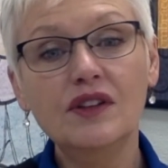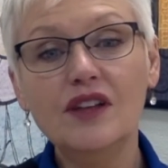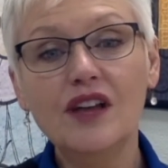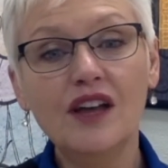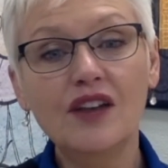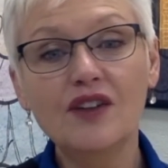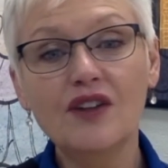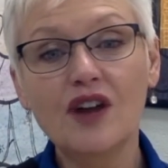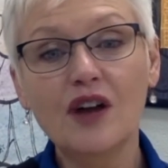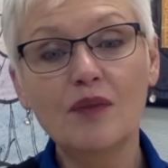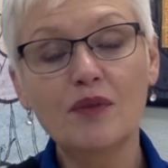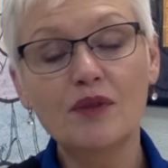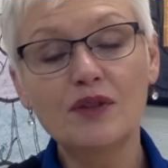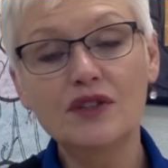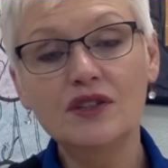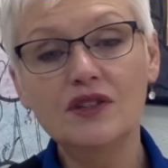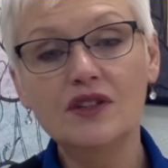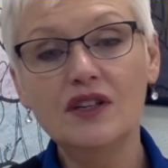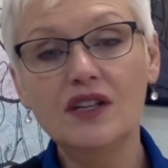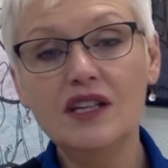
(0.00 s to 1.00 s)
other
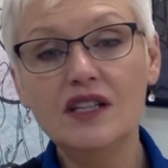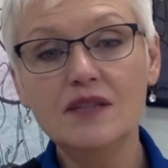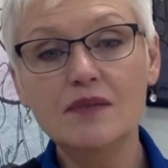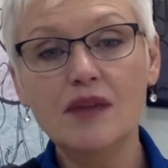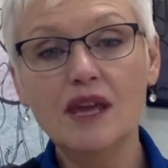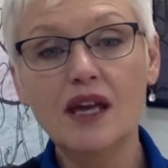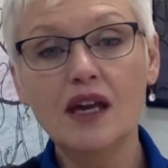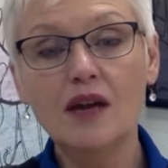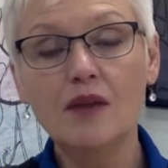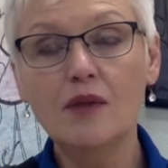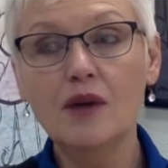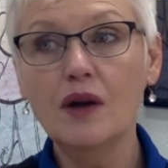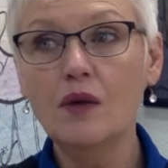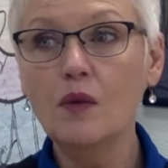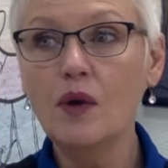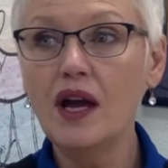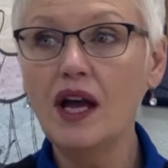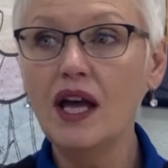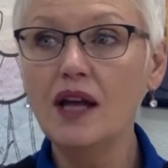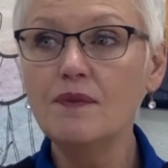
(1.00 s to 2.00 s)
opportunities may come our
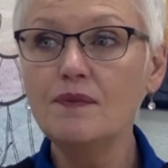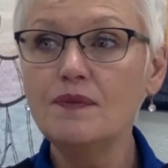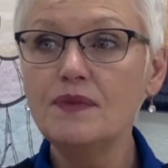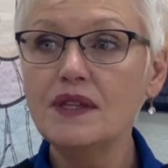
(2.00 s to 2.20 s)
way.